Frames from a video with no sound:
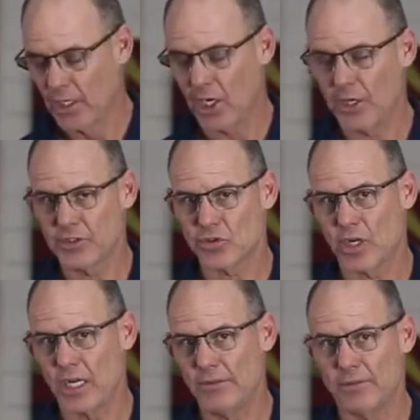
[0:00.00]
On the
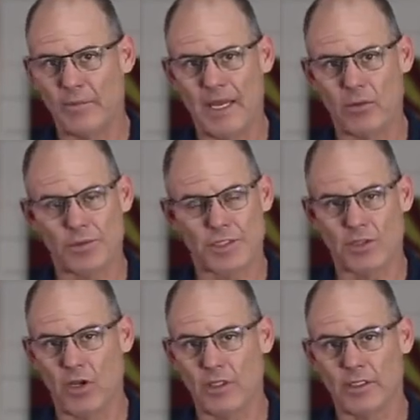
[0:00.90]
drive, the bag was
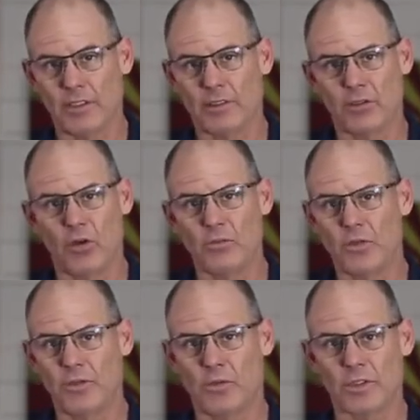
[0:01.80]
solid, no
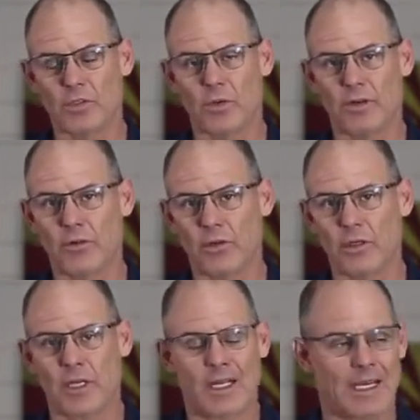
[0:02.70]
movement
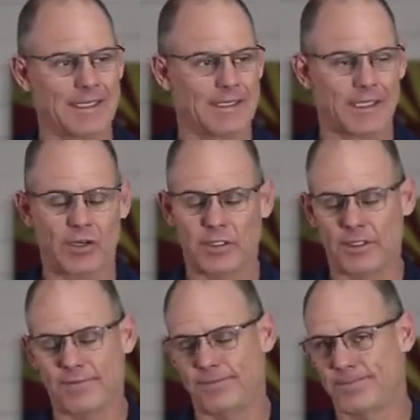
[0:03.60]
whatsoever. I didn't hear any
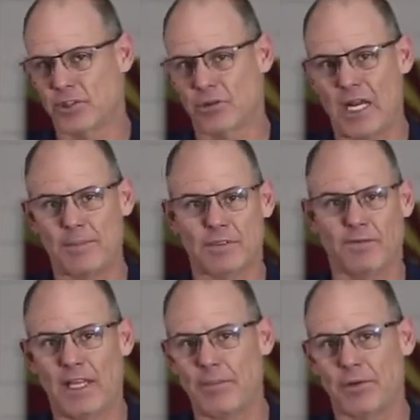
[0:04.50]
straps
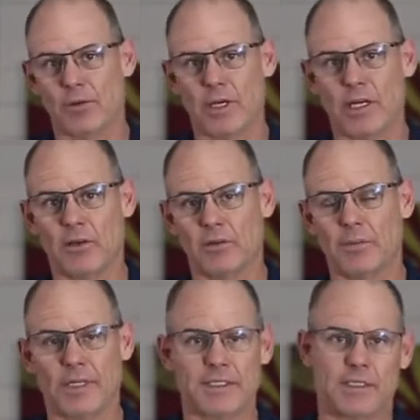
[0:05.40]
flapping around,
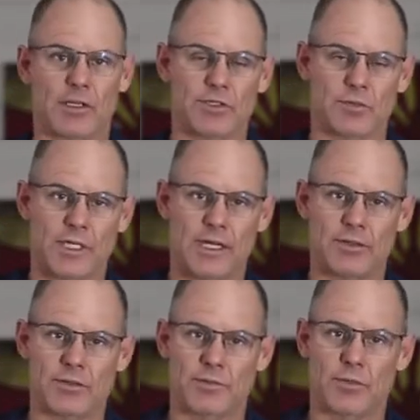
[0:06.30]
but I did also tie
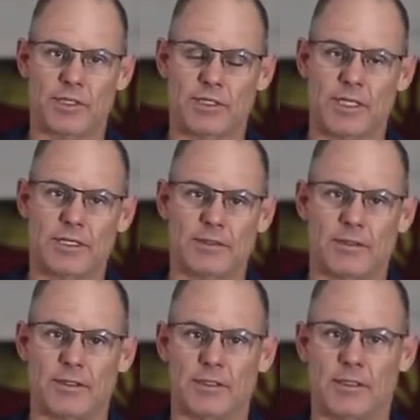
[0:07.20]
those pretty tight,
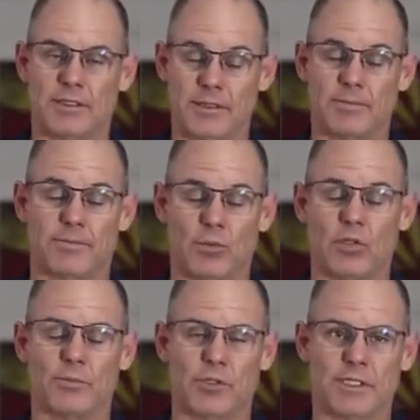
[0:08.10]
or did pull
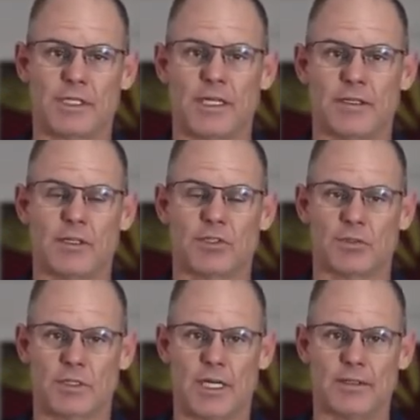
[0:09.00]
them pretty tight and then
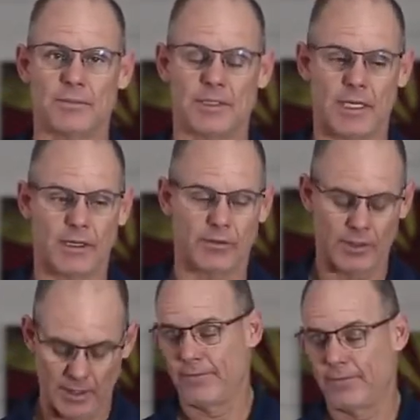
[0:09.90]
also tie them down.
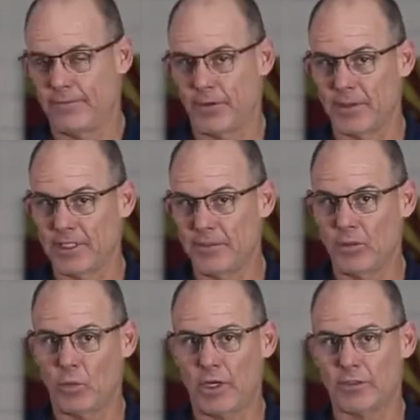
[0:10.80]
From the
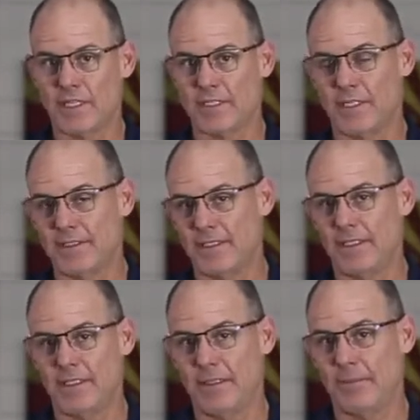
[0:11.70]
limited water test I
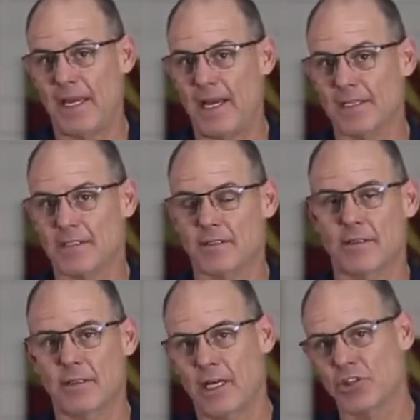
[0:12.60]
did, it passed.
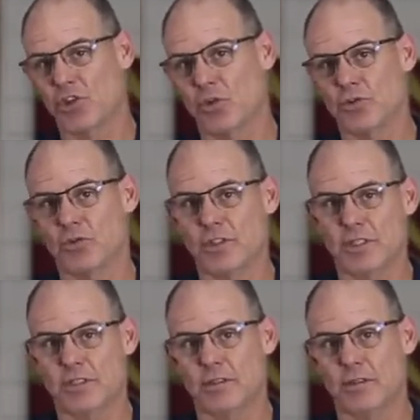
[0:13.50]
I showed you
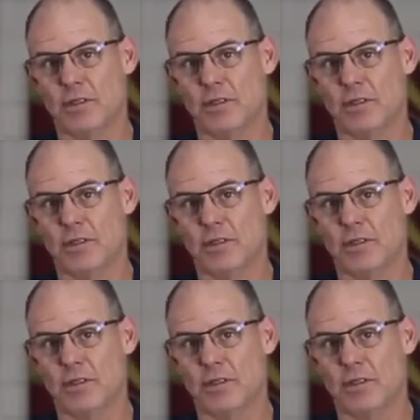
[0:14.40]
just